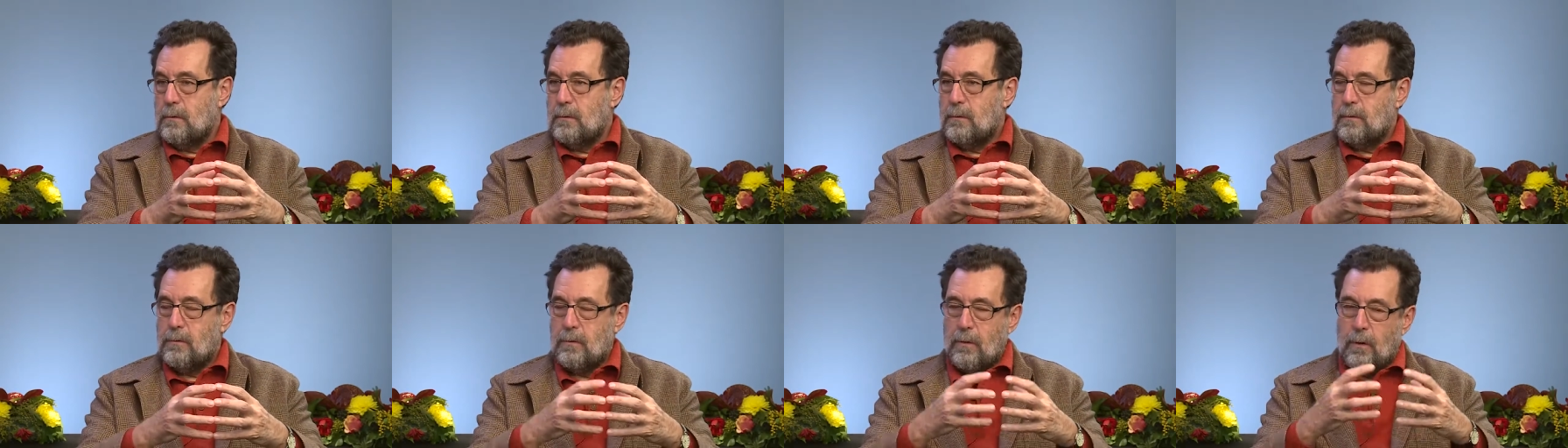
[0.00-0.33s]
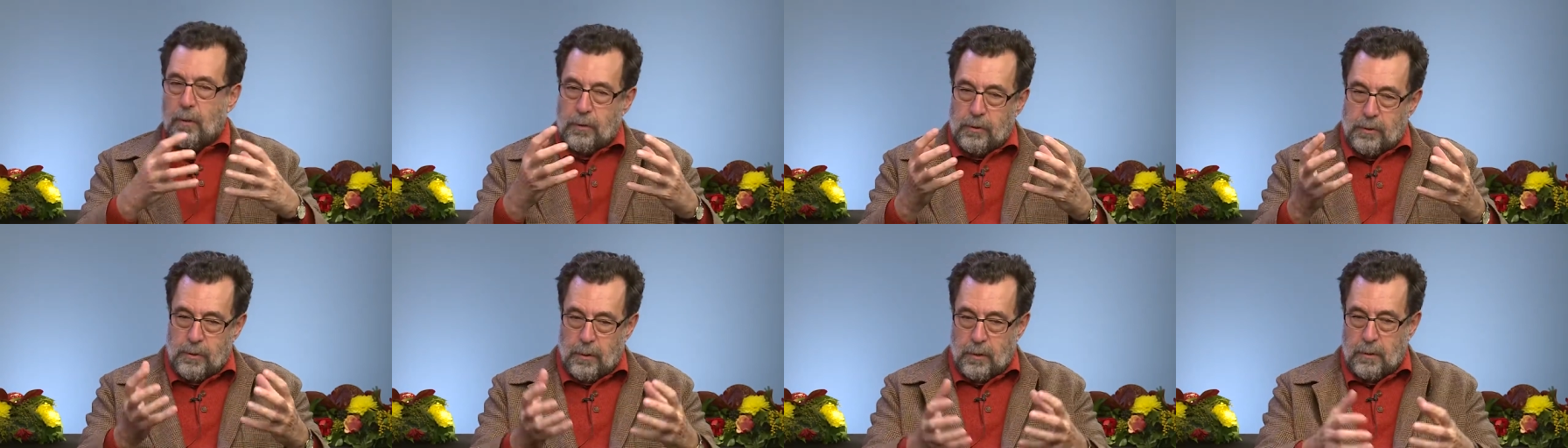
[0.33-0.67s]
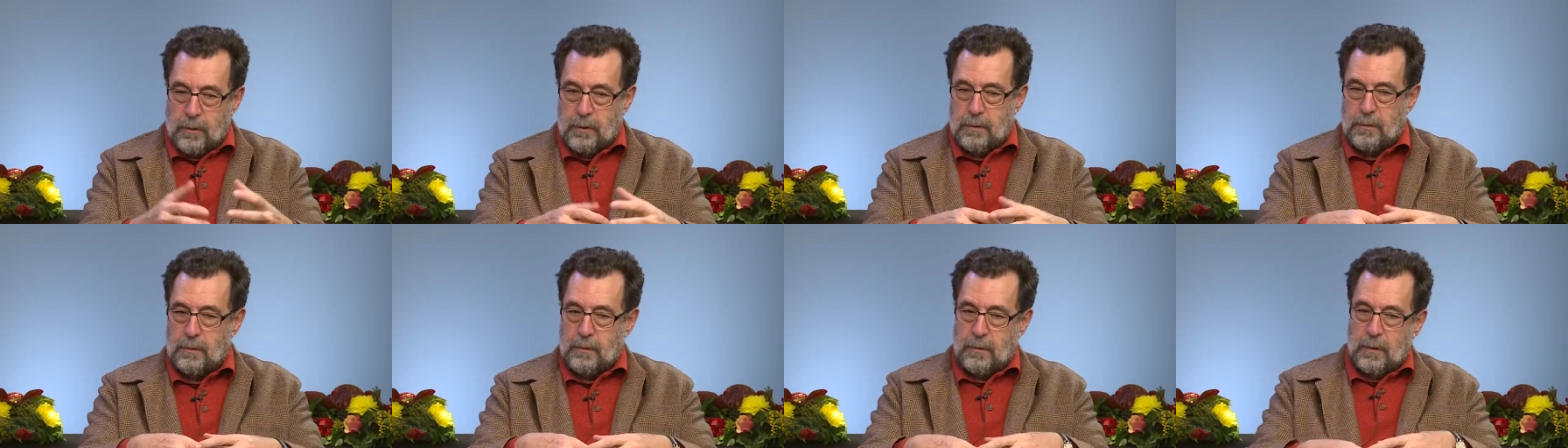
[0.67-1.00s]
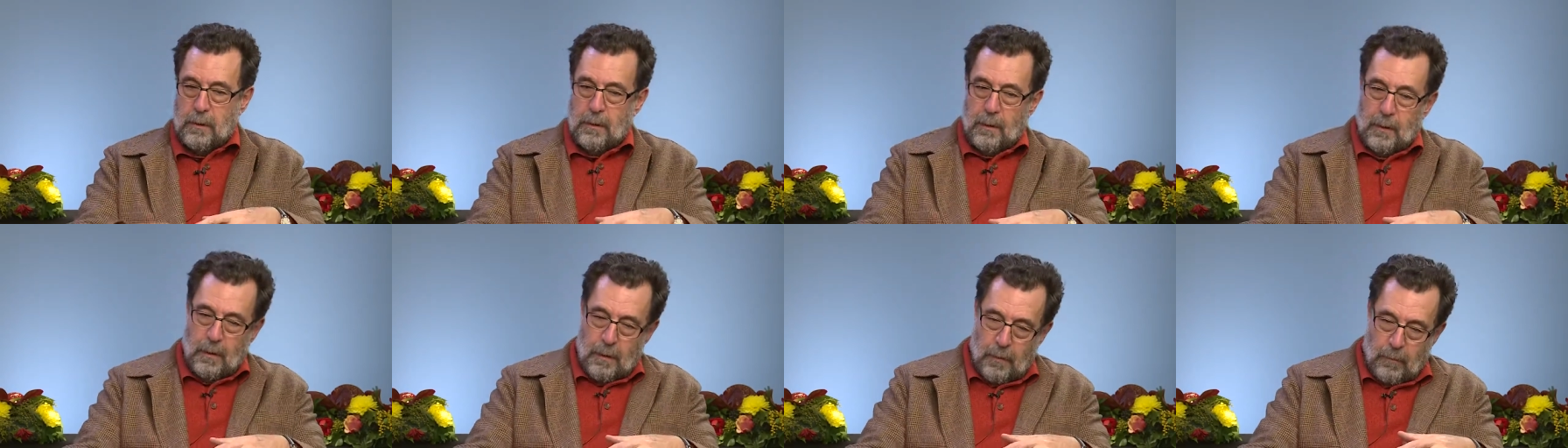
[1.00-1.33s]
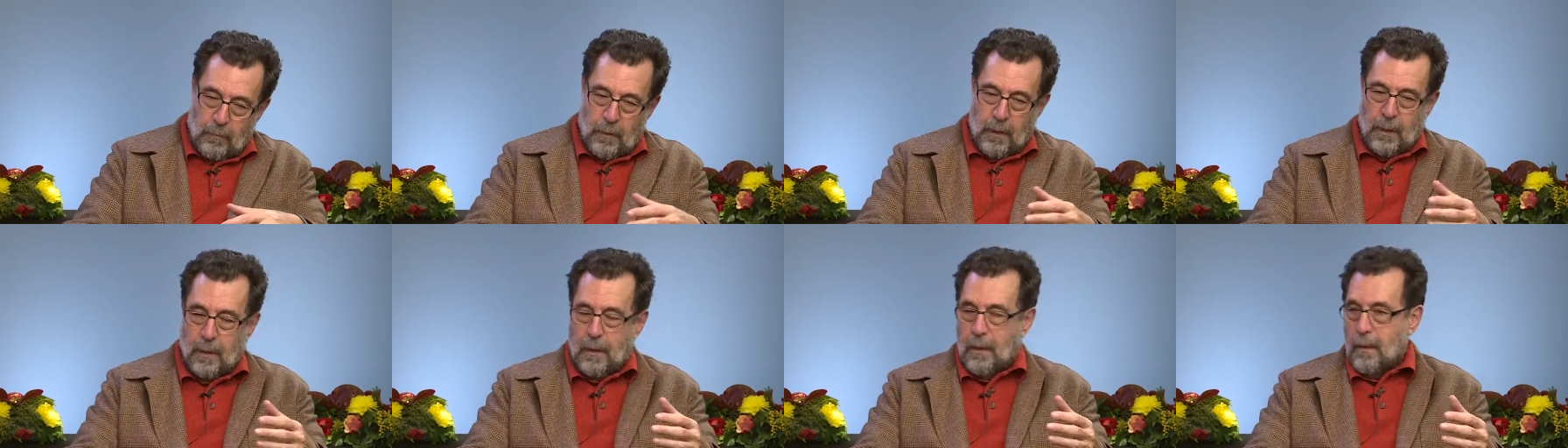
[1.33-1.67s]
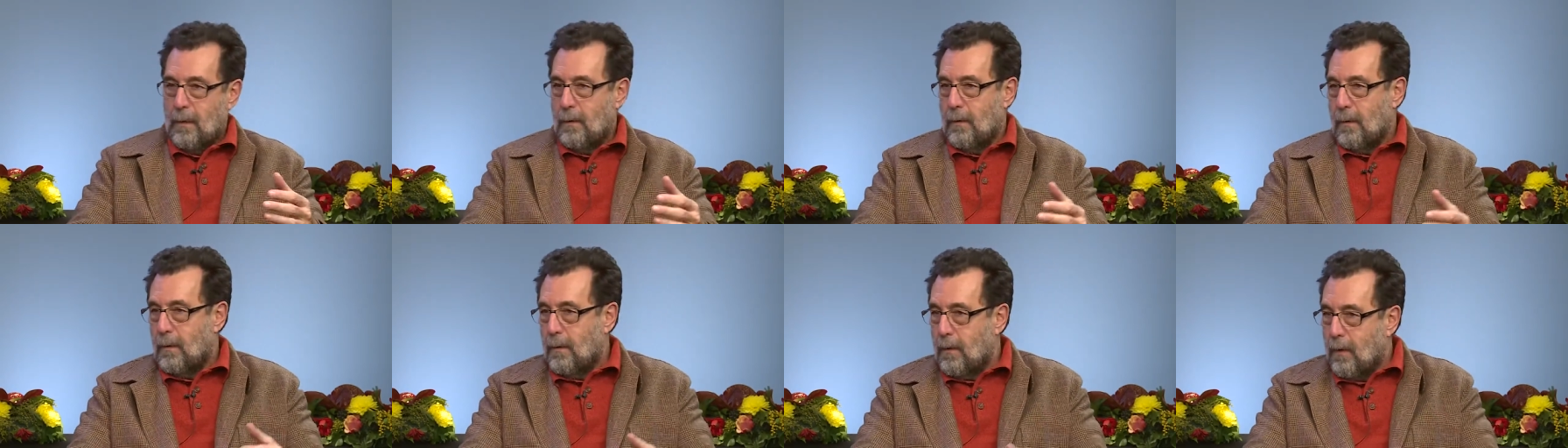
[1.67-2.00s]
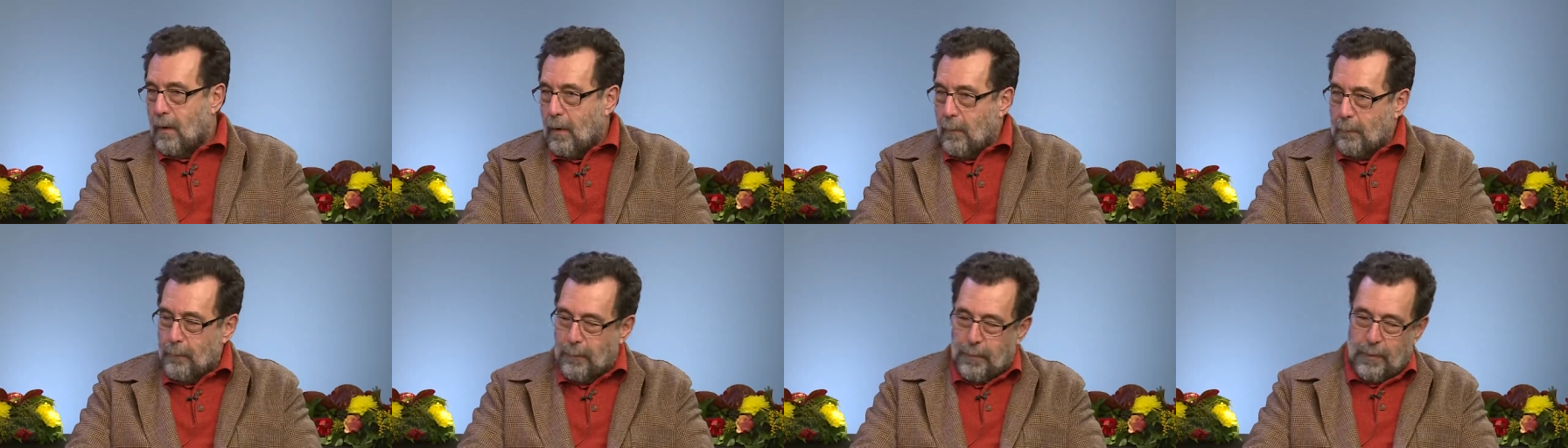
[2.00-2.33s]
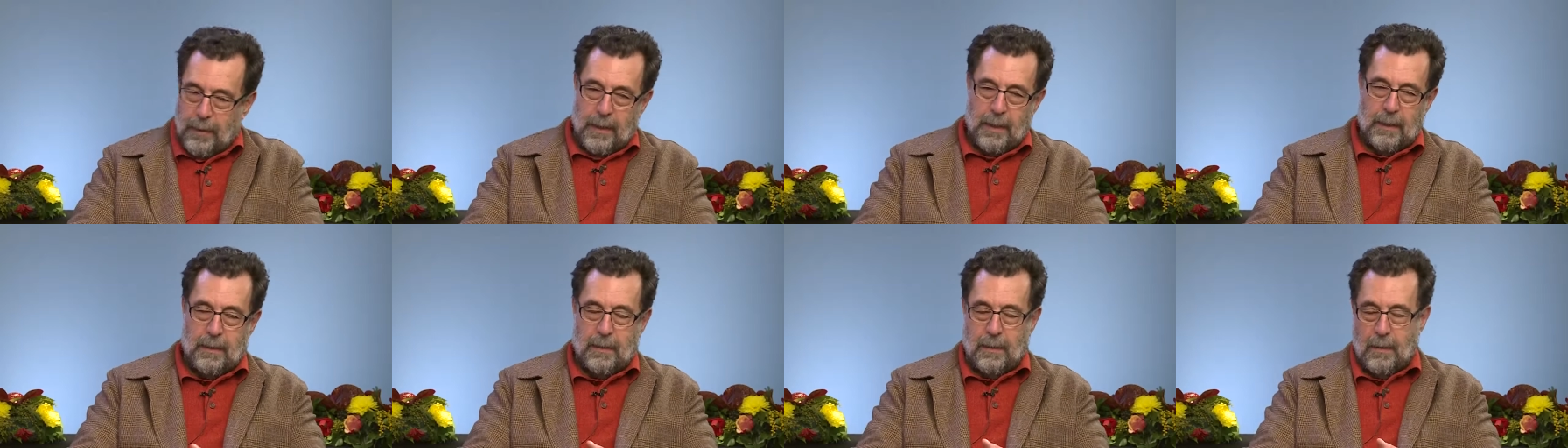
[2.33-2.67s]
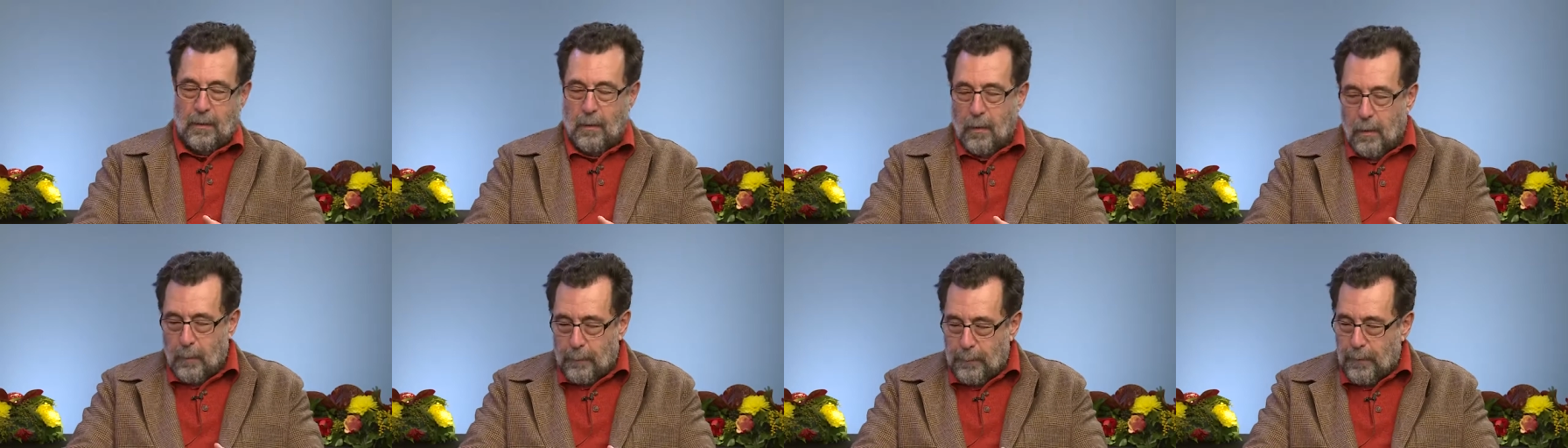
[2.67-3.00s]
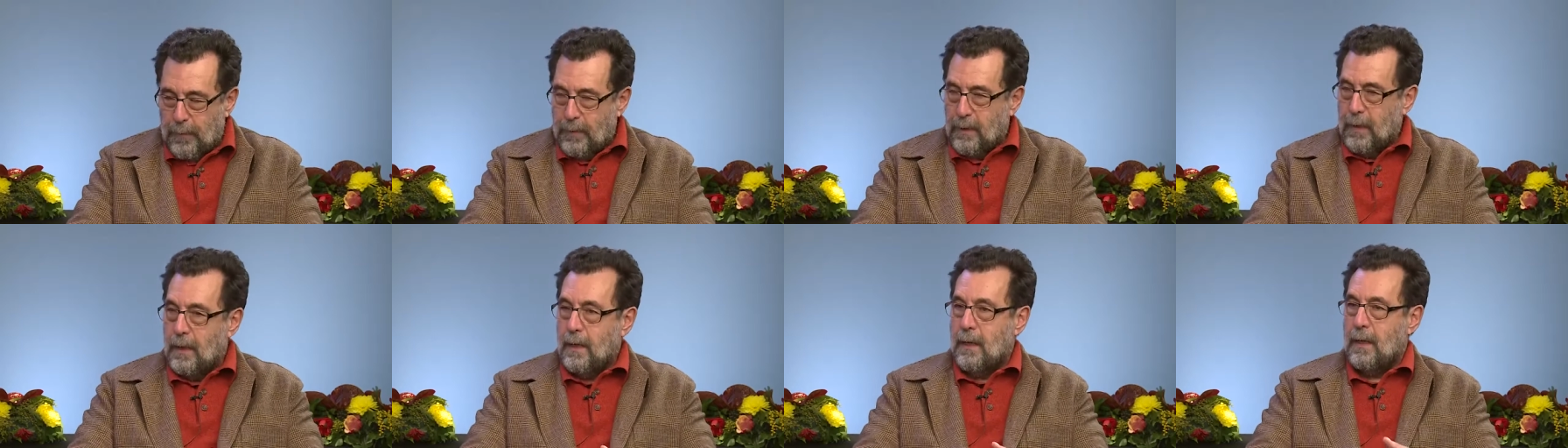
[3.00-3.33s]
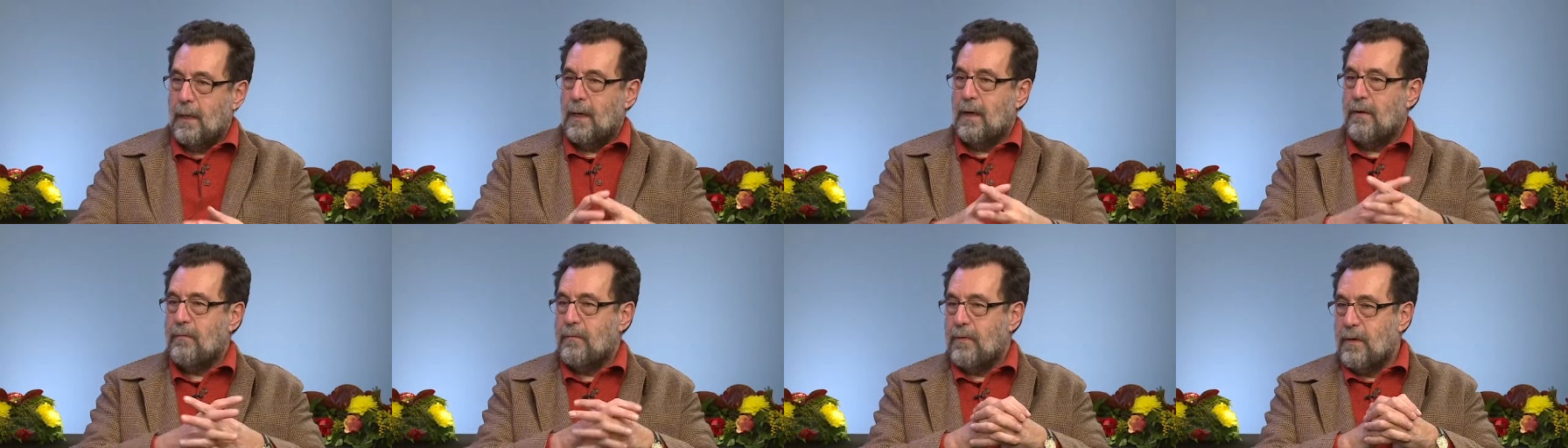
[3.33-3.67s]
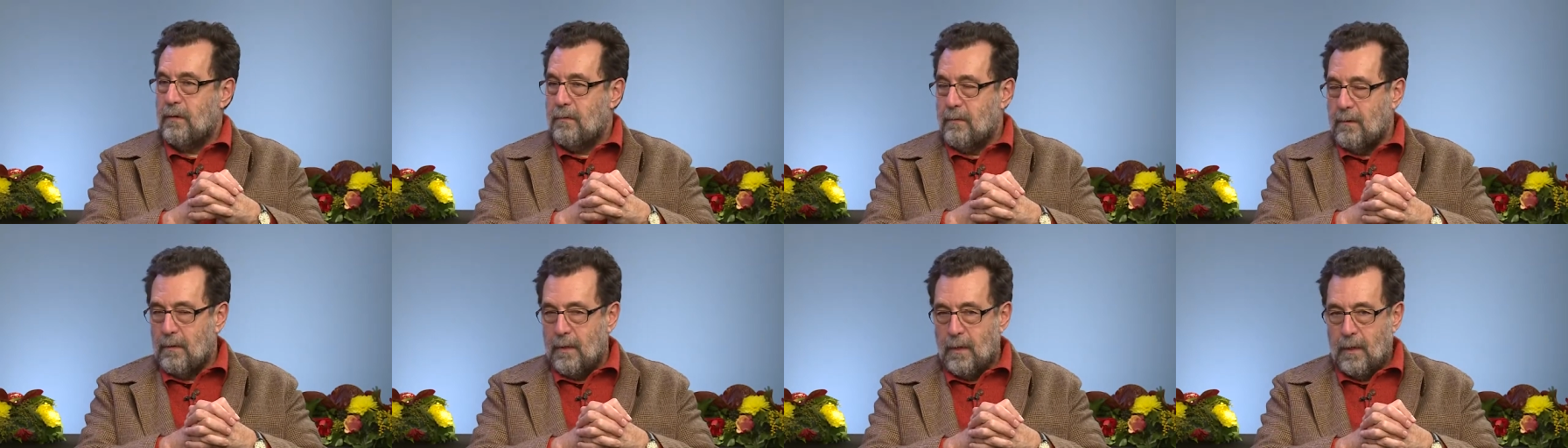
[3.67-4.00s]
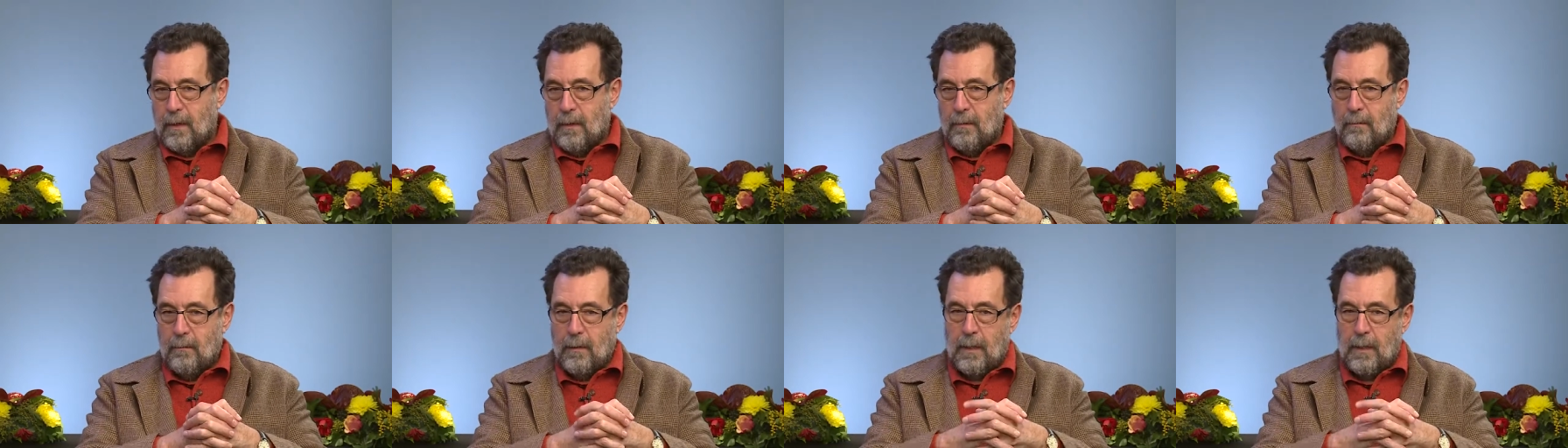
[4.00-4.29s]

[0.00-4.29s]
Surgeons were operating, opening everything.